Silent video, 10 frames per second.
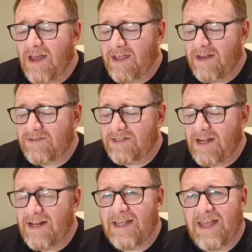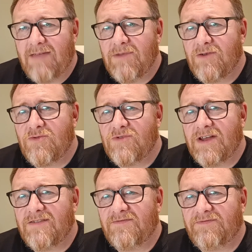A kind of slightly chemical
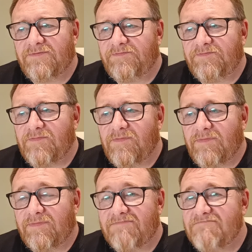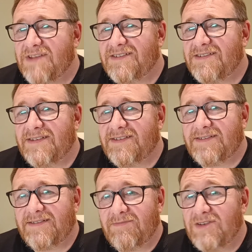kind of
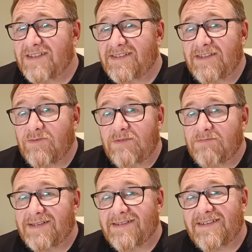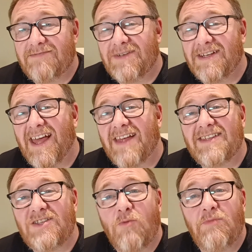bitterness. I'm going to say the word bitterness, but
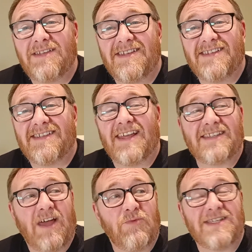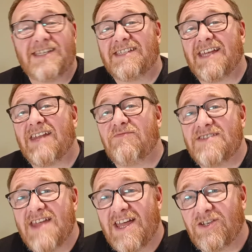it's not bitterness that I would say it's a kind
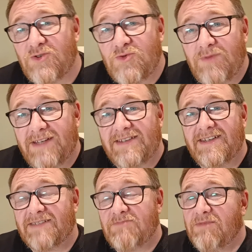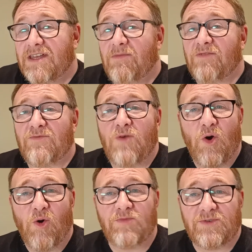of natural bitterness, maybe coming from
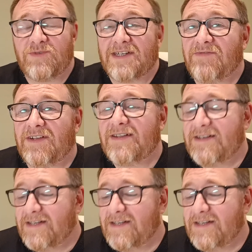hops or whatever.